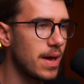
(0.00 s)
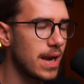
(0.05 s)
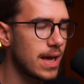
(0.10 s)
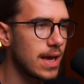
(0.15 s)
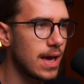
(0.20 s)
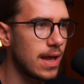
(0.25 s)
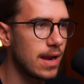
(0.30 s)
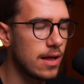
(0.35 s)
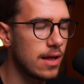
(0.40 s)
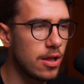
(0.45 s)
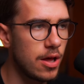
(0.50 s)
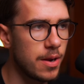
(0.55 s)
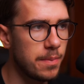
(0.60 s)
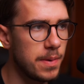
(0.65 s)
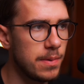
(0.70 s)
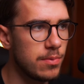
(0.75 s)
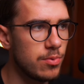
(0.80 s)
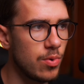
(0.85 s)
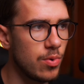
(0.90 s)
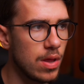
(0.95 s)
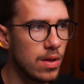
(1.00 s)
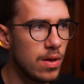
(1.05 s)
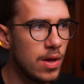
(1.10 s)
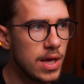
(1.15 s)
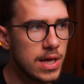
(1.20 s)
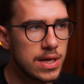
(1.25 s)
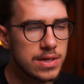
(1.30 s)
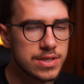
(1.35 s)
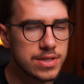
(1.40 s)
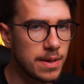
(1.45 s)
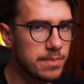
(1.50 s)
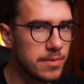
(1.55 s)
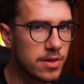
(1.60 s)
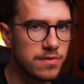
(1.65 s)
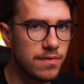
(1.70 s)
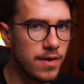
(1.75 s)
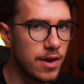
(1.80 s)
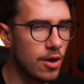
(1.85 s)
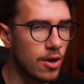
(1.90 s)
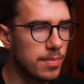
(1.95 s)
And again, a lot of people will skip
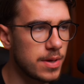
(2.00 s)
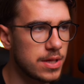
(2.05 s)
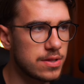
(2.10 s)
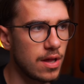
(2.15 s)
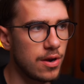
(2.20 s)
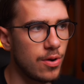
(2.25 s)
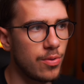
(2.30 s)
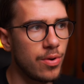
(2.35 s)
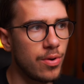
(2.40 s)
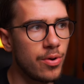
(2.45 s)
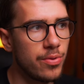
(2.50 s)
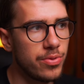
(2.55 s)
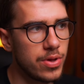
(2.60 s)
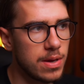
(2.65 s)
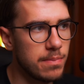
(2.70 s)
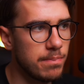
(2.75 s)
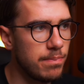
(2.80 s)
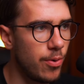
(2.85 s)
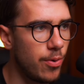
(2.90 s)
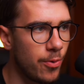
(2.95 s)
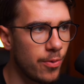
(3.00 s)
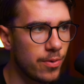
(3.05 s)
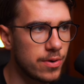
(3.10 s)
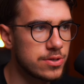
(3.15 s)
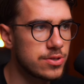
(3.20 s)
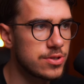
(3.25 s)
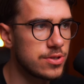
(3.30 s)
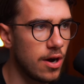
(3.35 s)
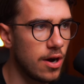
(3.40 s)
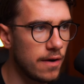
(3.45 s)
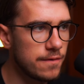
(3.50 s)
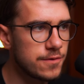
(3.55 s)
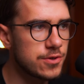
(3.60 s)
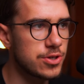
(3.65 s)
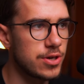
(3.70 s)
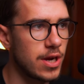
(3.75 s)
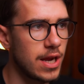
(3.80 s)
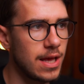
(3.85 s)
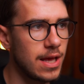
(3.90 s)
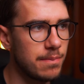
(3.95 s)
this video because they don't know the importance of
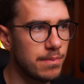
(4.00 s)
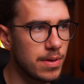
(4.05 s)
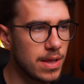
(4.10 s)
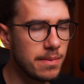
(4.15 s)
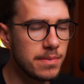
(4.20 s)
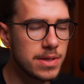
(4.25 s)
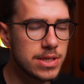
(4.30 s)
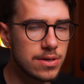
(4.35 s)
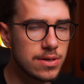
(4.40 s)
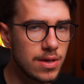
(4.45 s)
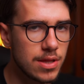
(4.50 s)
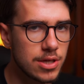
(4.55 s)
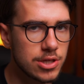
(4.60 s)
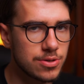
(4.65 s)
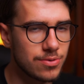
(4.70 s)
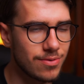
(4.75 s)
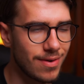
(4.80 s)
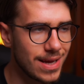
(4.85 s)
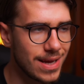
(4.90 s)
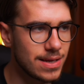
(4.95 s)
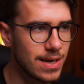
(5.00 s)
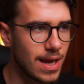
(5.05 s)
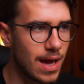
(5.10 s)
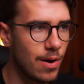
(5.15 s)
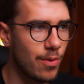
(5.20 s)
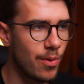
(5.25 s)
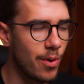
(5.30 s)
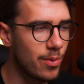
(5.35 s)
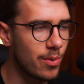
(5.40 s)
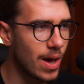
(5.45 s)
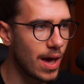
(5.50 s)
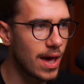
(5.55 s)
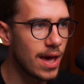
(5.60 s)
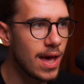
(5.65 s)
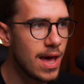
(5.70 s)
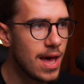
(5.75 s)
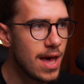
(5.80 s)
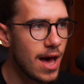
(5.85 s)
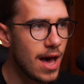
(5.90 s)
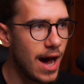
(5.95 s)
trading. But let me tell you this right now, okay?